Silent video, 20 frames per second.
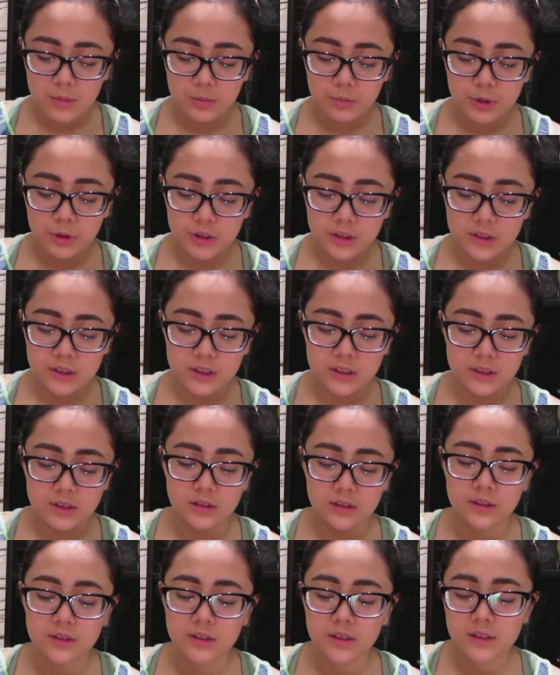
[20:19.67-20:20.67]

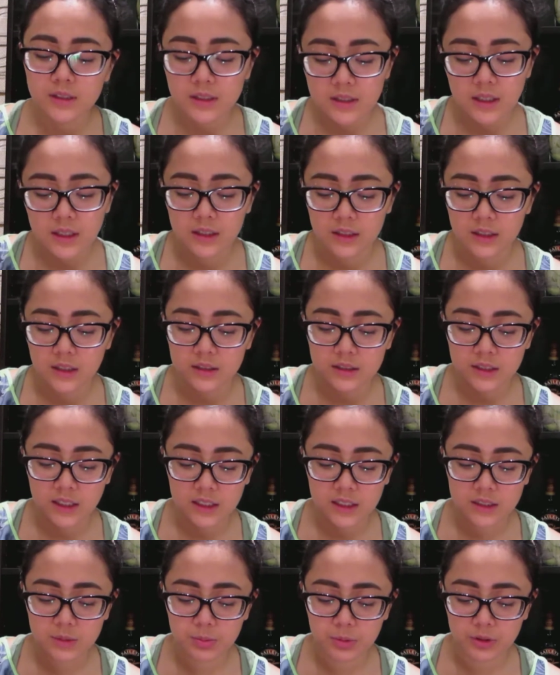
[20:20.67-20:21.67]
gonna
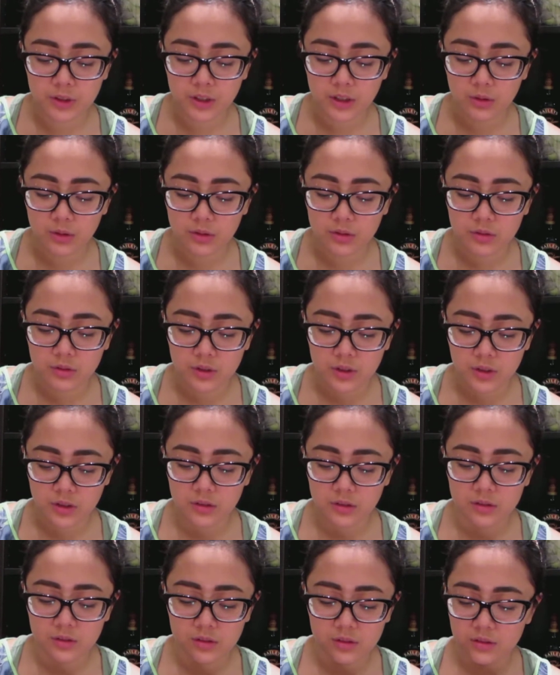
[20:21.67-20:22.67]
taste pretty
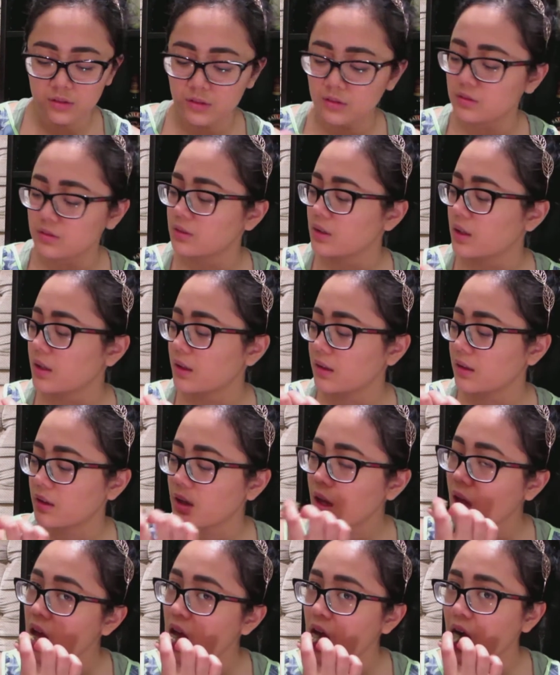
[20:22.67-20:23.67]
good, I think.